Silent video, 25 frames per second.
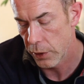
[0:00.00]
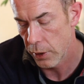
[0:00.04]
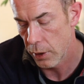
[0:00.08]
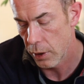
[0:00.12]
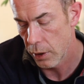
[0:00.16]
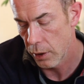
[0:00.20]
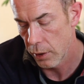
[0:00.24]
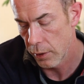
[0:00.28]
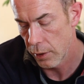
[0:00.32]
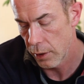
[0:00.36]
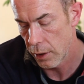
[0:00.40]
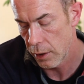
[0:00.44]

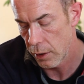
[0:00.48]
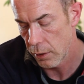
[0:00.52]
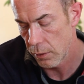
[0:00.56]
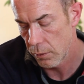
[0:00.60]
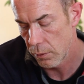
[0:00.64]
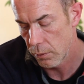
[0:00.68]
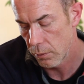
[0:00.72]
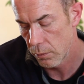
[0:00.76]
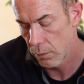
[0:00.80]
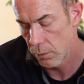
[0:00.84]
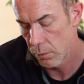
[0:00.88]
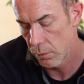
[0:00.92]
and that
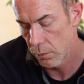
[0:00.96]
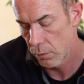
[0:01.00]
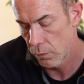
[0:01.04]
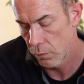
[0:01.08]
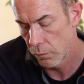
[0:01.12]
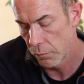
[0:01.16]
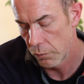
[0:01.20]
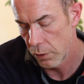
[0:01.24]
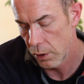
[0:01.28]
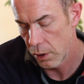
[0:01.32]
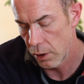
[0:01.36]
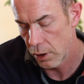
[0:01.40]

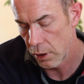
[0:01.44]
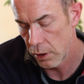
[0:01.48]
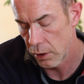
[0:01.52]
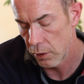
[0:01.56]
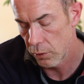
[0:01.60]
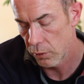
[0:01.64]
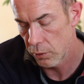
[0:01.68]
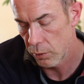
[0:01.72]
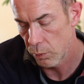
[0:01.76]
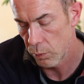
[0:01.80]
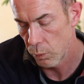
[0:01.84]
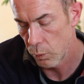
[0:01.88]

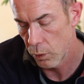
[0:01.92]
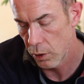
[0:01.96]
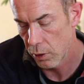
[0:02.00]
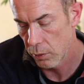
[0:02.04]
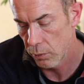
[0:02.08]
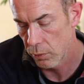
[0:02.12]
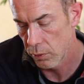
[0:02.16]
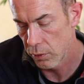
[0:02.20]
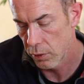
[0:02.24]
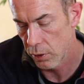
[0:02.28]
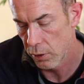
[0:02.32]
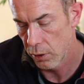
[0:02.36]
relates
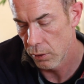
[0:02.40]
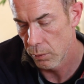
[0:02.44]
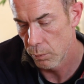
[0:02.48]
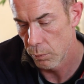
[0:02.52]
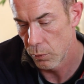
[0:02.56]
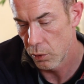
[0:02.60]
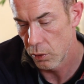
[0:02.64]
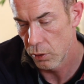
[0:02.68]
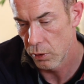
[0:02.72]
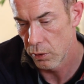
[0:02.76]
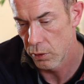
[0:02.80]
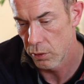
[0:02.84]
well to the
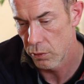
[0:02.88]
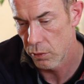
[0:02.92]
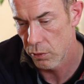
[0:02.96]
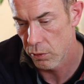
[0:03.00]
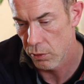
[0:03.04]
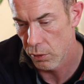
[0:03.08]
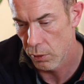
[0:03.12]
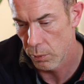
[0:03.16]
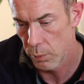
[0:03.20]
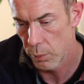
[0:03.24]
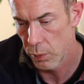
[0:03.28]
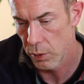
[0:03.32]

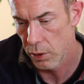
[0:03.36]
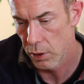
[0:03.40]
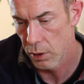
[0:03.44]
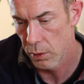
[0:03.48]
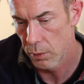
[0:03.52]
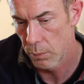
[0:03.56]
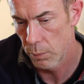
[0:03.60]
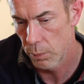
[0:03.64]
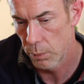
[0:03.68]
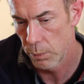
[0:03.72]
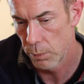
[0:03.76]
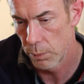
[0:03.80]
monotropic
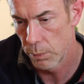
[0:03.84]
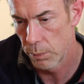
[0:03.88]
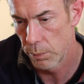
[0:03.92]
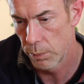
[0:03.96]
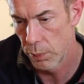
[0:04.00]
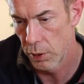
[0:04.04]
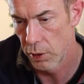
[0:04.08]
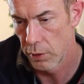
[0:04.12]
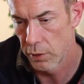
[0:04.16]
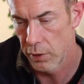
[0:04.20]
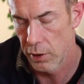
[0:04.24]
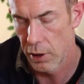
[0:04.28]

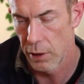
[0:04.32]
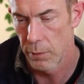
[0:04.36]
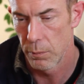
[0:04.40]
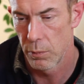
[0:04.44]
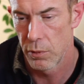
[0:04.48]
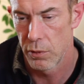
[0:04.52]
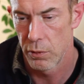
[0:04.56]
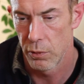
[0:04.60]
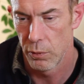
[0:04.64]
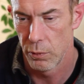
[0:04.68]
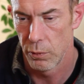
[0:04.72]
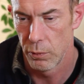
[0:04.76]

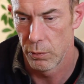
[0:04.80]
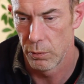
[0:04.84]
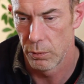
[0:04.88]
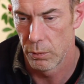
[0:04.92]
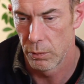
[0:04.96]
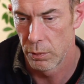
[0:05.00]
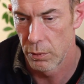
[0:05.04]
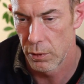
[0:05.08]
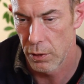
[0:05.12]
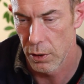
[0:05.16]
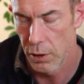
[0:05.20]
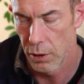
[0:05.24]
perceptual
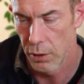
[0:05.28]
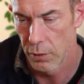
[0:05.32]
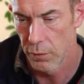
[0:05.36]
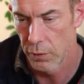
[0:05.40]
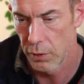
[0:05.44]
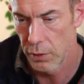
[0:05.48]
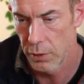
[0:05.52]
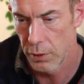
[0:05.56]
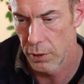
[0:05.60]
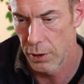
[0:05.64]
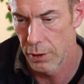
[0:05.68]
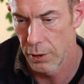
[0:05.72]
kind of
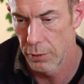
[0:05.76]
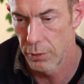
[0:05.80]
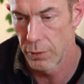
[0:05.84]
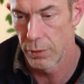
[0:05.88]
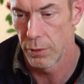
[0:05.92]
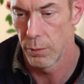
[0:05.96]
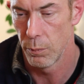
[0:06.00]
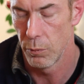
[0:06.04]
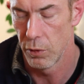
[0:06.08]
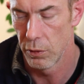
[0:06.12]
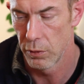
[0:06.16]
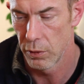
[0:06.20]

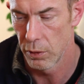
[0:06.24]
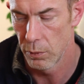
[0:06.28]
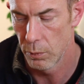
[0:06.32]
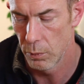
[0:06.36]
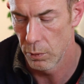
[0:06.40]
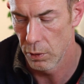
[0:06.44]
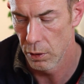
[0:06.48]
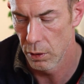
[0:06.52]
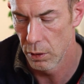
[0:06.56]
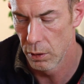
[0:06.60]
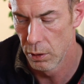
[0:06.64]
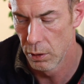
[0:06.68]
system, as it
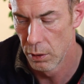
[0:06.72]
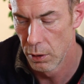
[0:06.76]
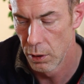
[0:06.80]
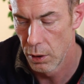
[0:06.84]
were.